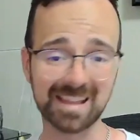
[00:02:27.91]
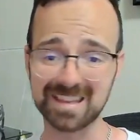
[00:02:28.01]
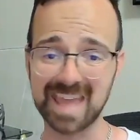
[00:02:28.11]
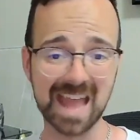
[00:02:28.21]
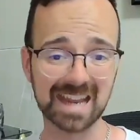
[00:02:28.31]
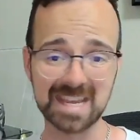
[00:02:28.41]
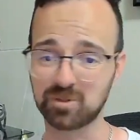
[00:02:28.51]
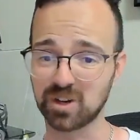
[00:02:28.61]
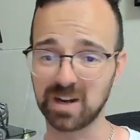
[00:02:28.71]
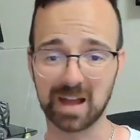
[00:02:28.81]
You can't keep
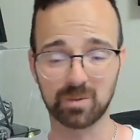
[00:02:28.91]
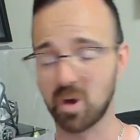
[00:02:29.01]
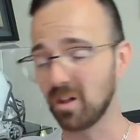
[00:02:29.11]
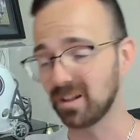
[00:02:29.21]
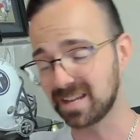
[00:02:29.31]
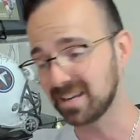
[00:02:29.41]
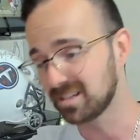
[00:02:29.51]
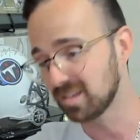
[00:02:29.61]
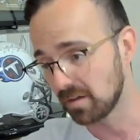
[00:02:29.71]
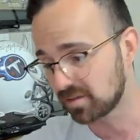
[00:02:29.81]
we call it kid
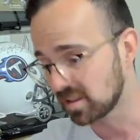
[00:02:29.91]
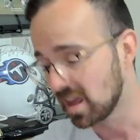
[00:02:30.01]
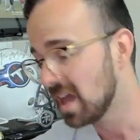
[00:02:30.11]
gloves,